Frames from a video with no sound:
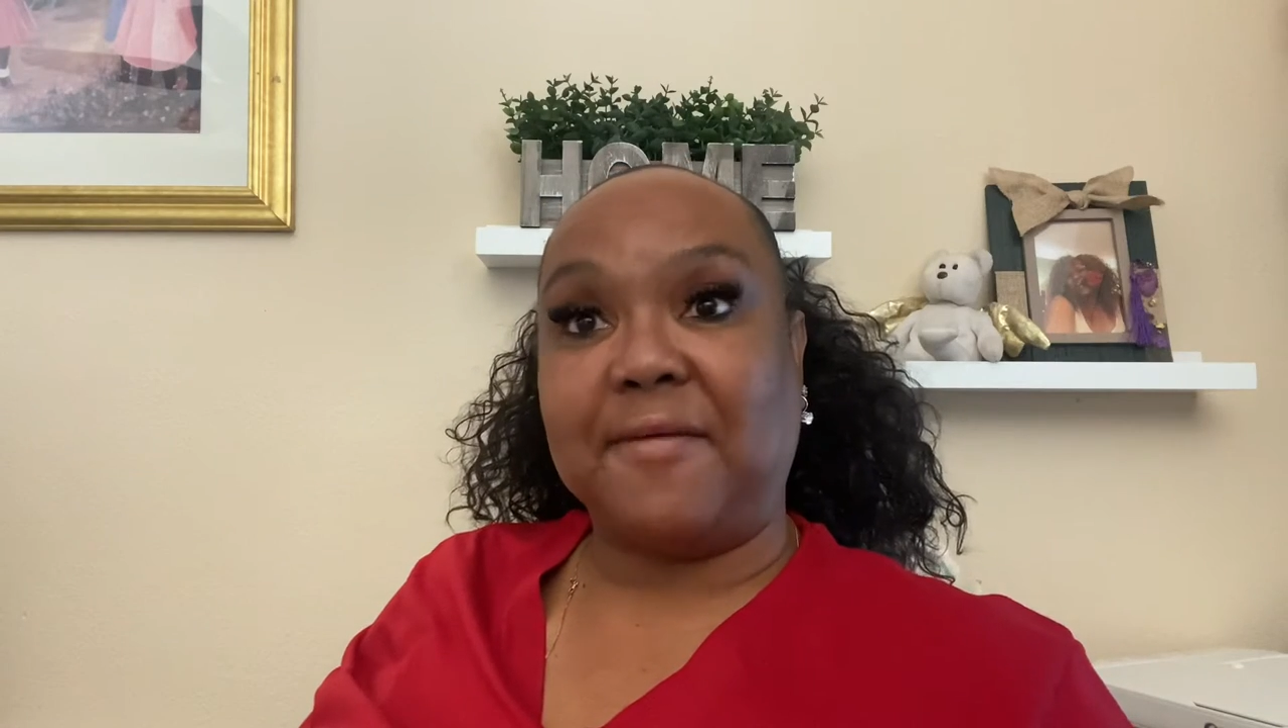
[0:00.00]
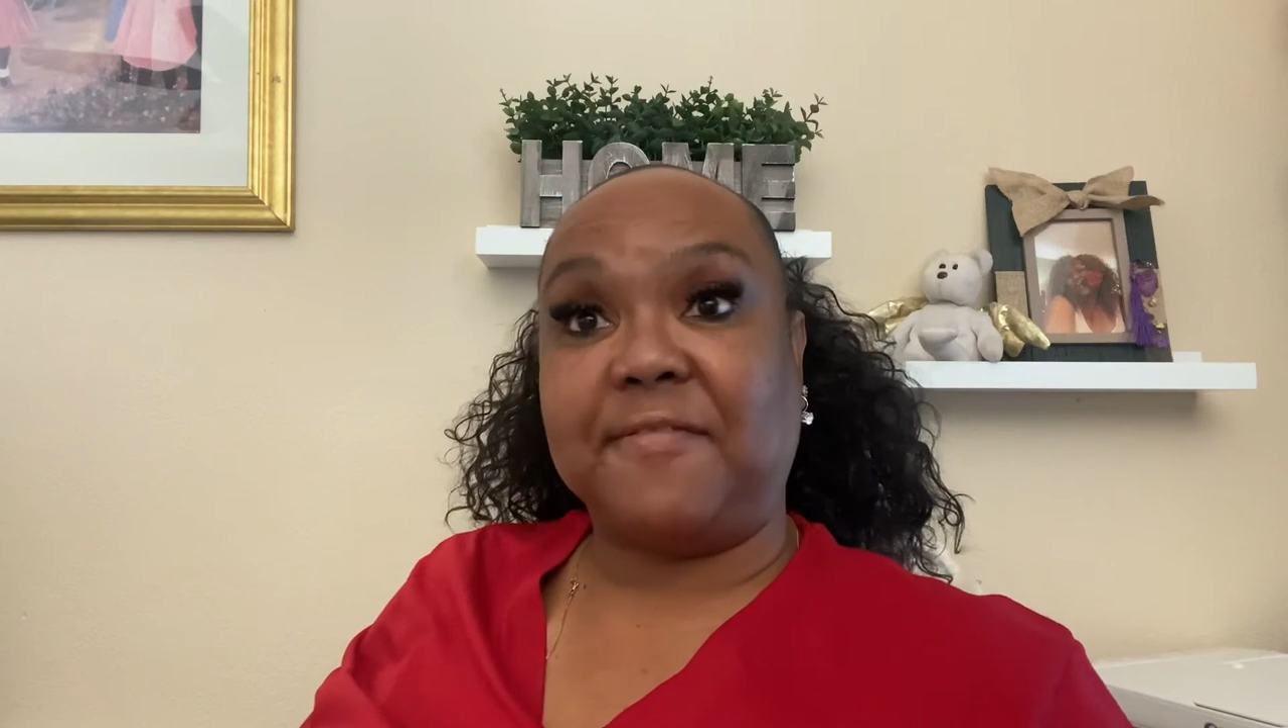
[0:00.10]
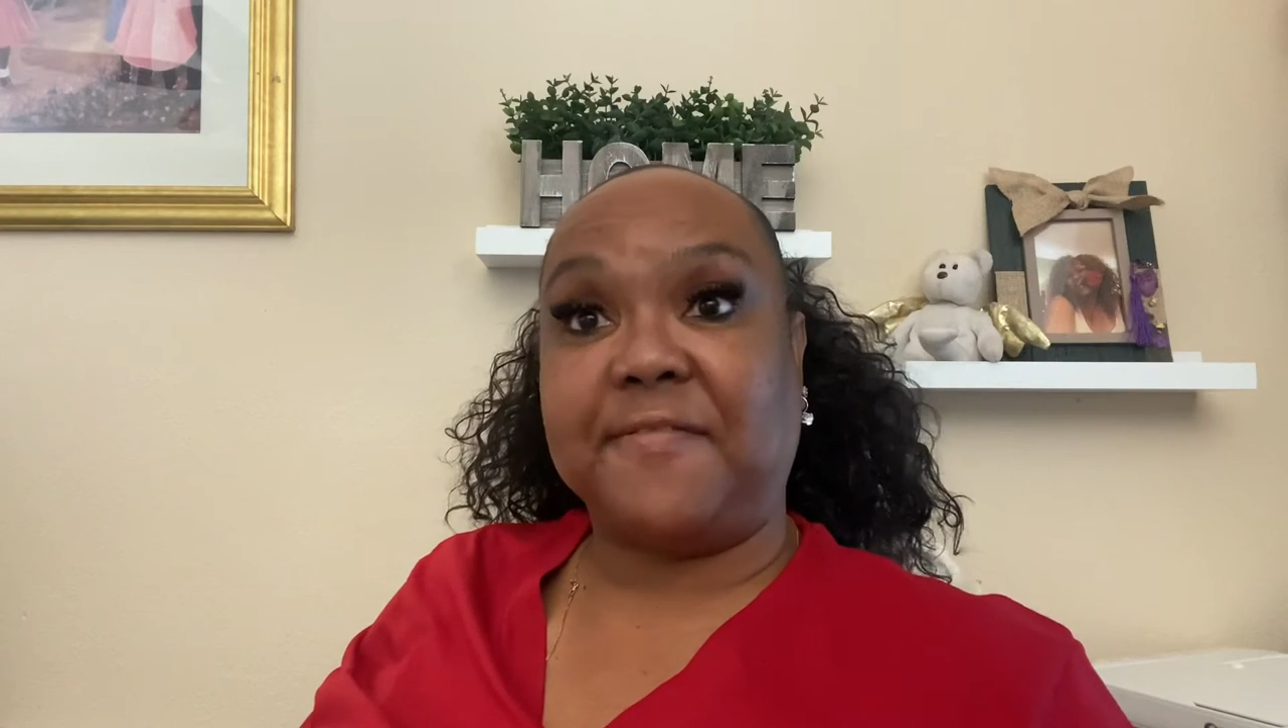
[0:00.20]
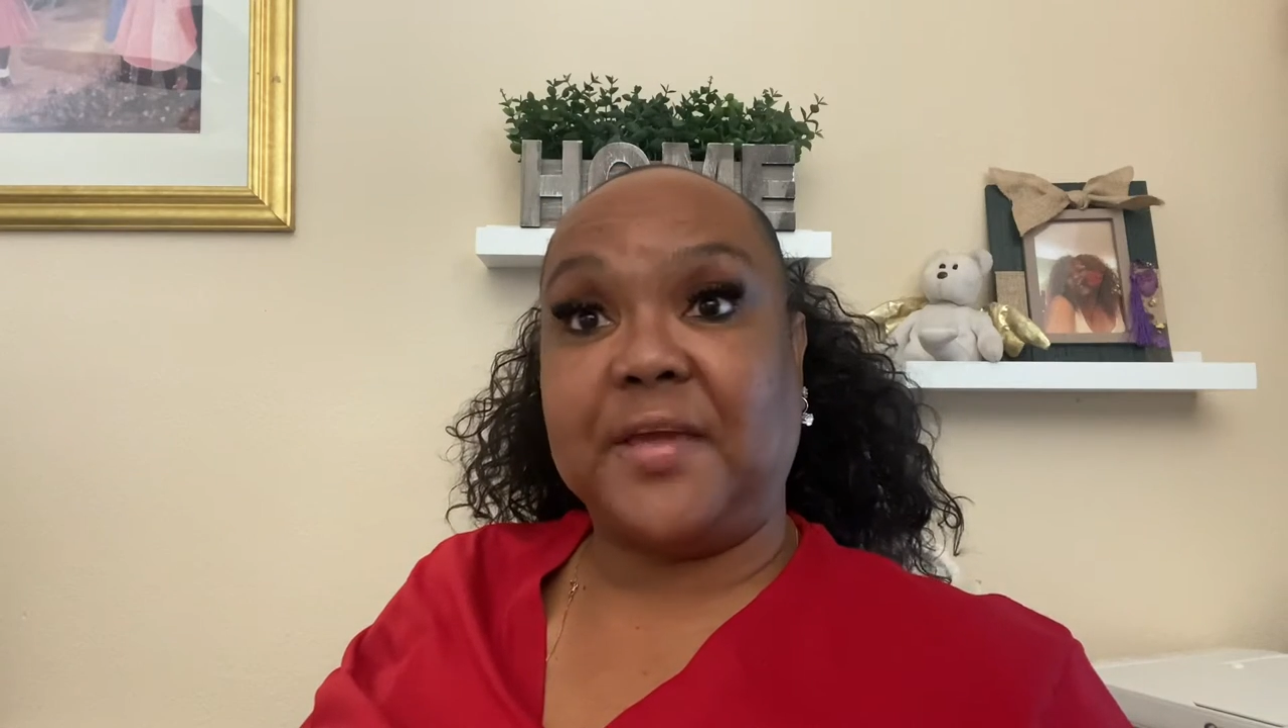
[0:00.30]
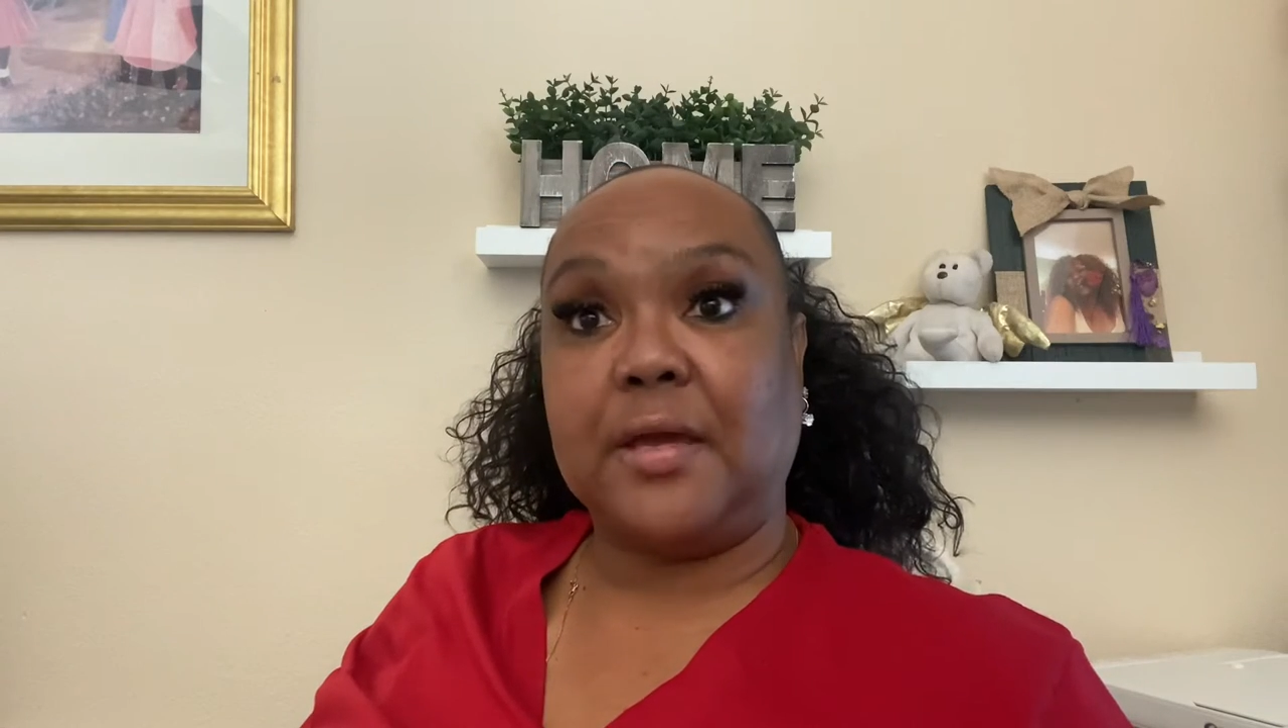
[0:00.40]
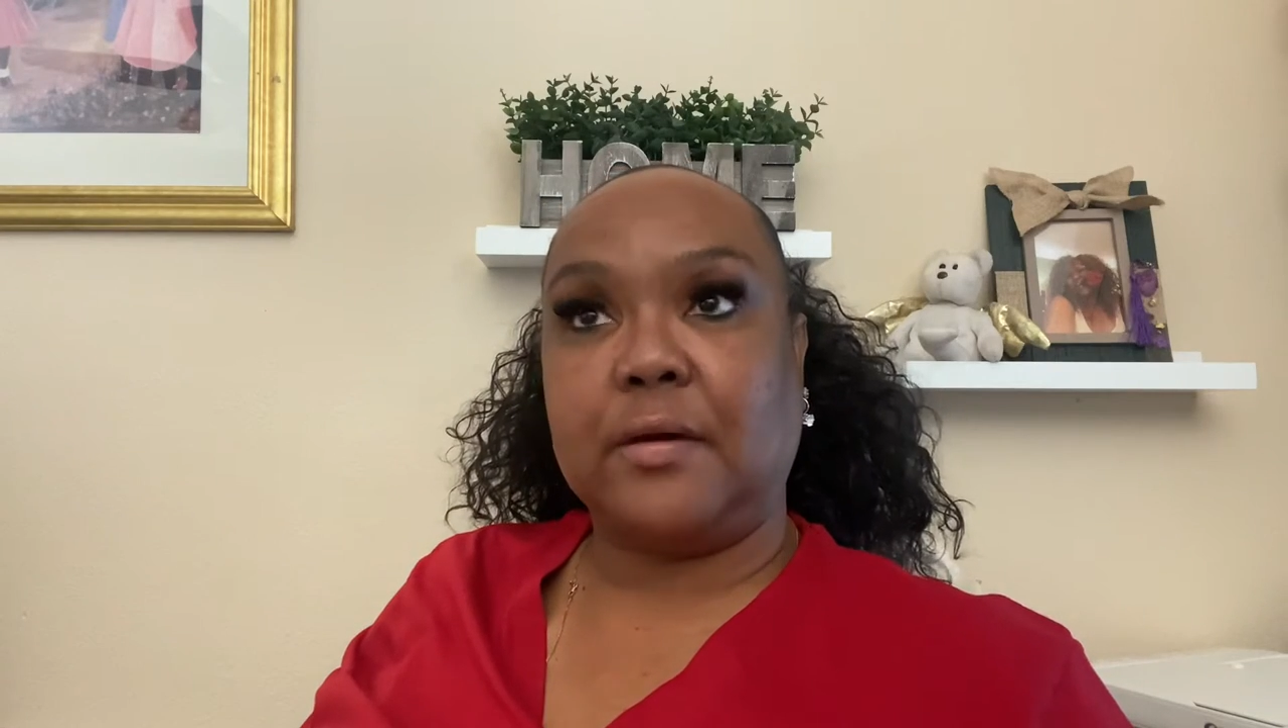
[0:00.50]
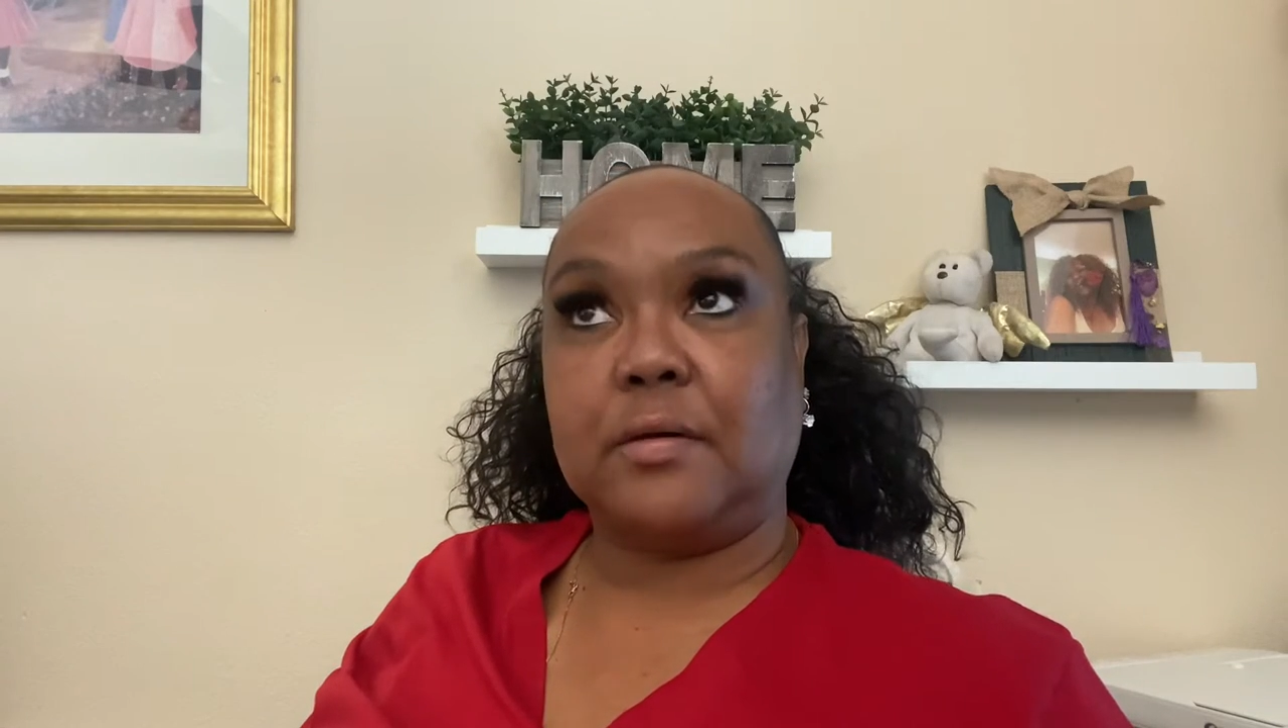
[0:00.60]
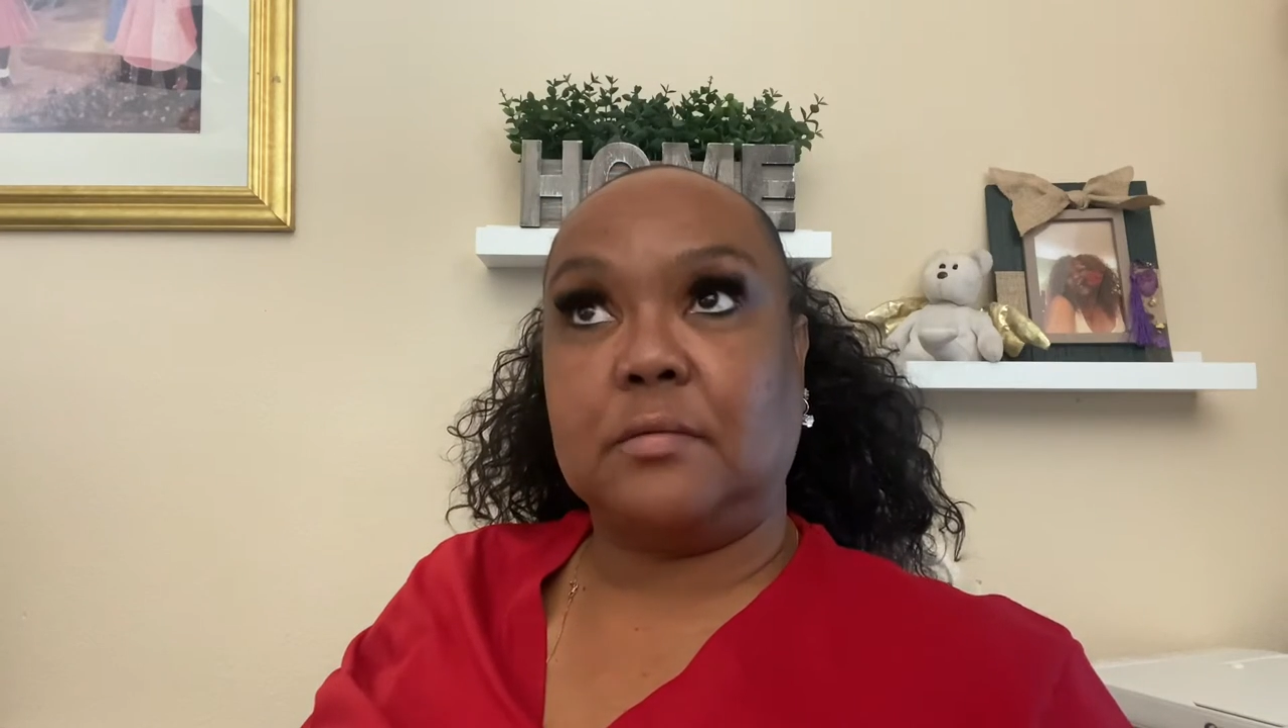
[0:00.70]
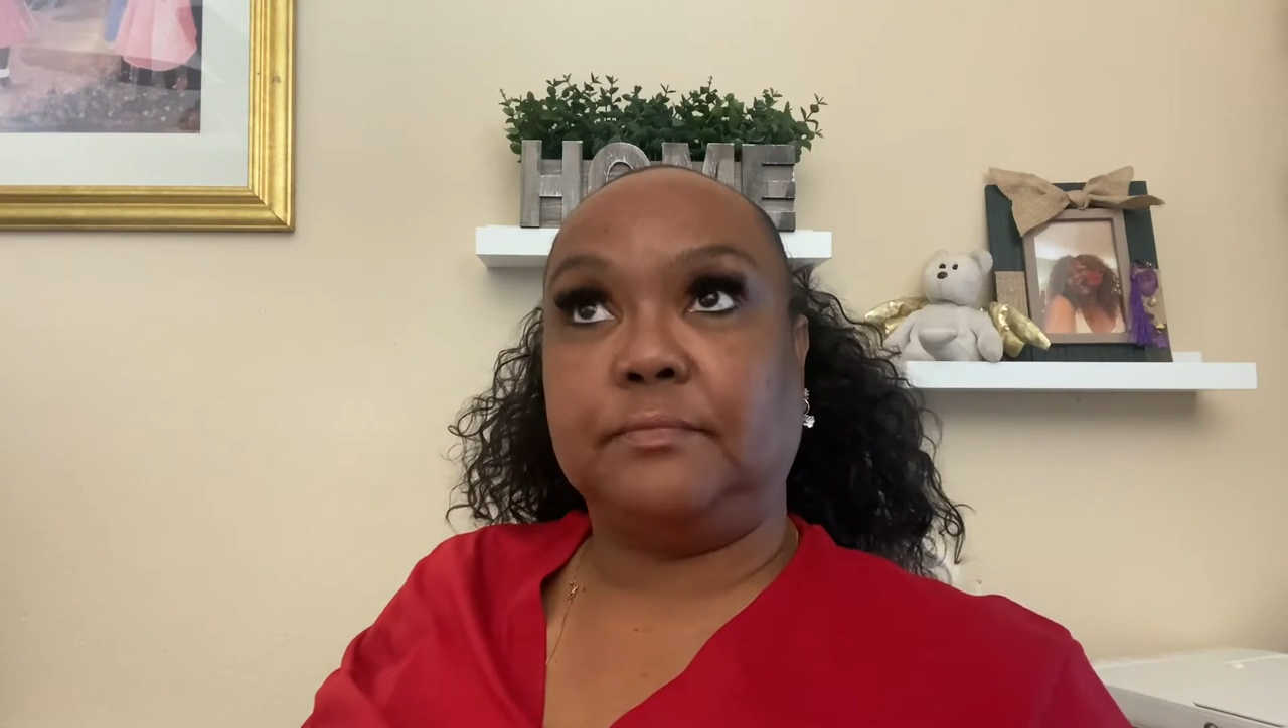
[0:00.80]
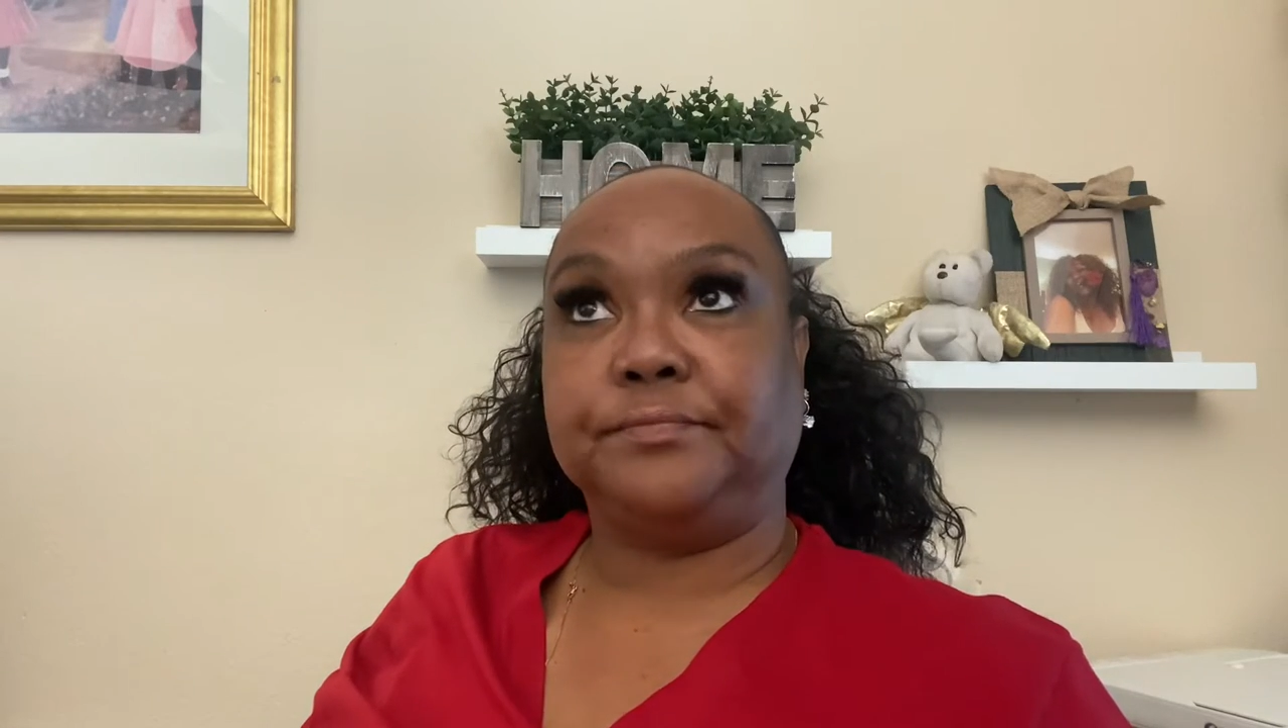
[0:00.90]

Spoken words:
feel.